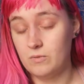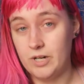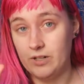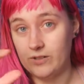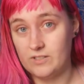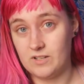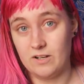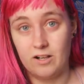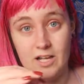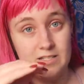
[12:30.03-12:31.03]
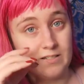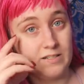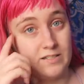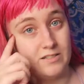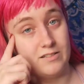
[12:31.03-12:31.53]
weird the
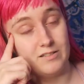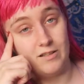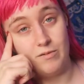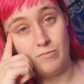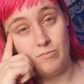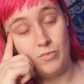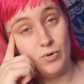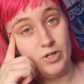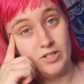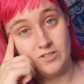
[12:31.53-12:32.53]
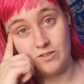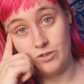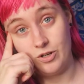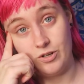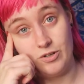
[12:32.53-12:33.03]
sunglasses, the more it
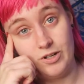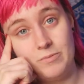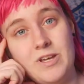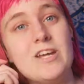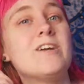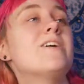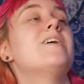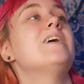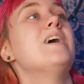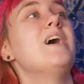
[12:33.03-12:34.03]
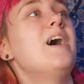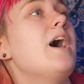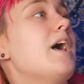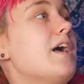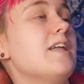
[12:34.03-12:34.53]
doesn't look good on me.
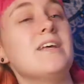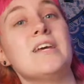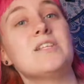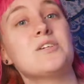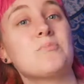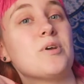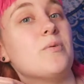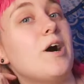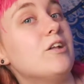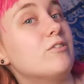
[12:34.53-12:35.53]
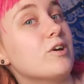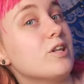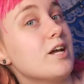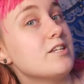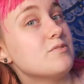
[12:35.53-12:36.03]
And it took me a while to
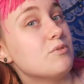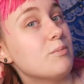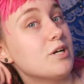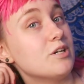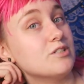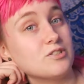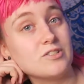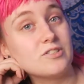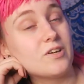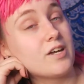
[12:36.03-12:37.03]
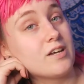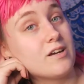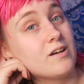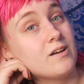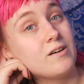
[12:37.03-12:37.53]
realize one of my ears is
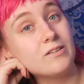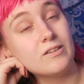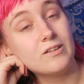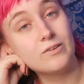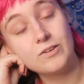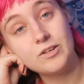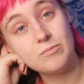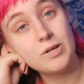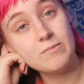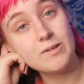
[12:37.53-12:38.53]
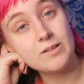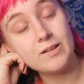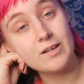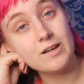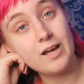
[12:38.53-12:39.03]
like literally maybe
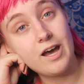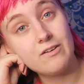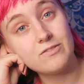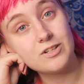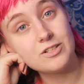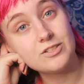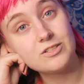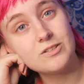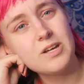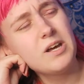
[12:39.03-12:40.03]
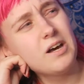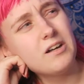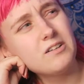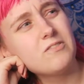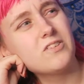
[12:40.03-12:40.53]
like half an inch.
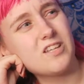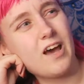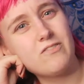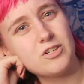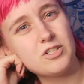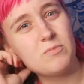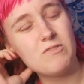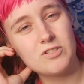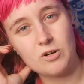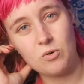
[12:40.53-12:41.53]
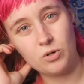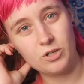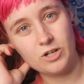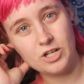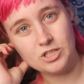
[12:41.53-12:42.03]
I don't know if it's half an inch, maybe it's a
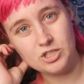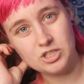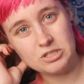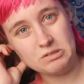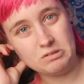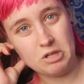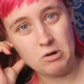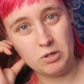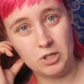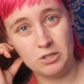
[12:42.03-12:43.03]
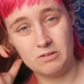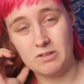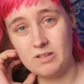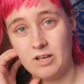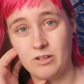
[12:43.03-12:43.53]
quarter inch lower
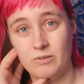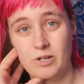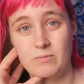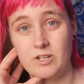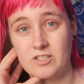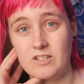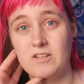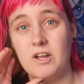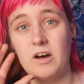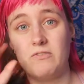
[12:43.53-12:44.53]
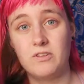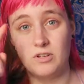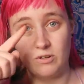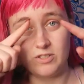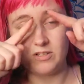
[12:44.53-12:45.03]
than the other one. It's enough
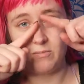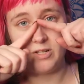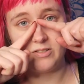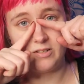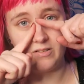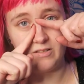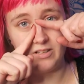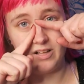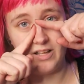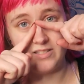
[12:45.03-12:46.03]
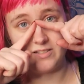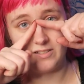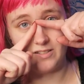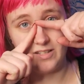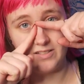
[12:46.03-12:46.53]
to notice that my
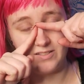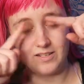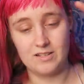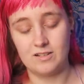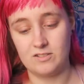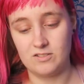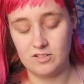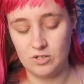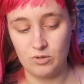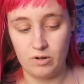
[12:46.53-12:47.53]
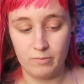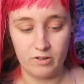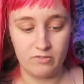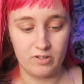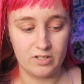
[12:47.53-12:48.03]
sunglasses like sit askew on
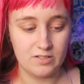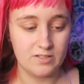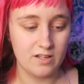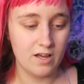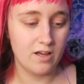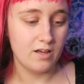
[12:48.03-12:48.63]
my face.